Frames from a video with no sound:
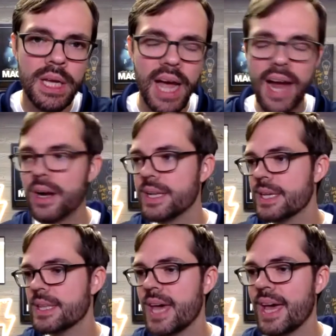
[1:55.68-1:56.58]
I already
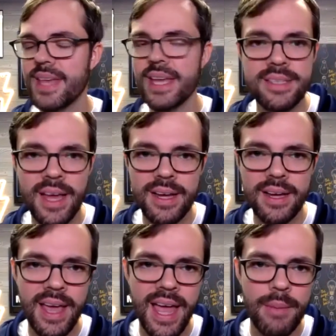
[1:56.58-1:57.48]
did that, that's not
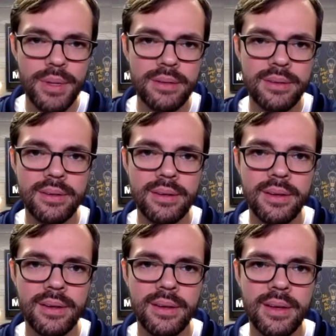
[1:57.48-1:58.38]
going to happen.
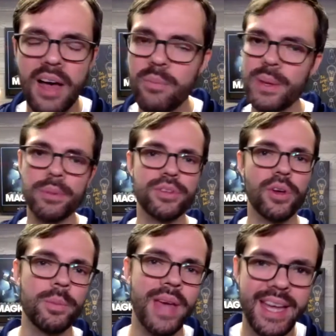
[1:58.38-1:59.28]
Uh, people
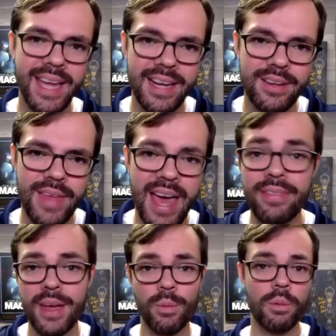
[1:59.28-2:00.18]
told me I can't do
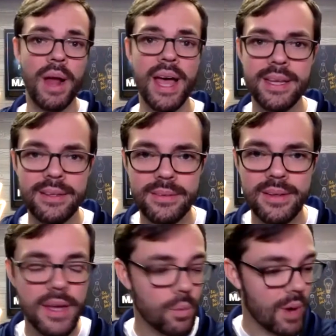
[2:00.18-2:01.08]
that. They were right.
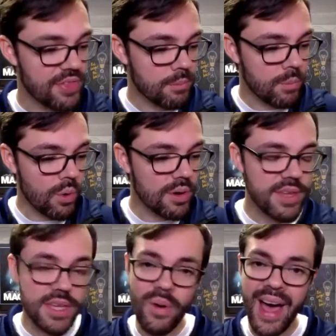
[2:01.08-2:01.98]
Right. The more
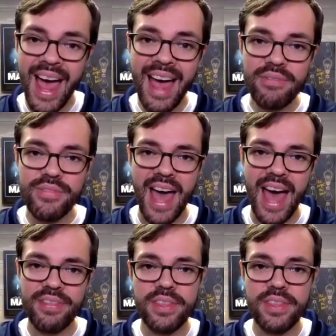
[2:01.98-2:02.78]
that you have that,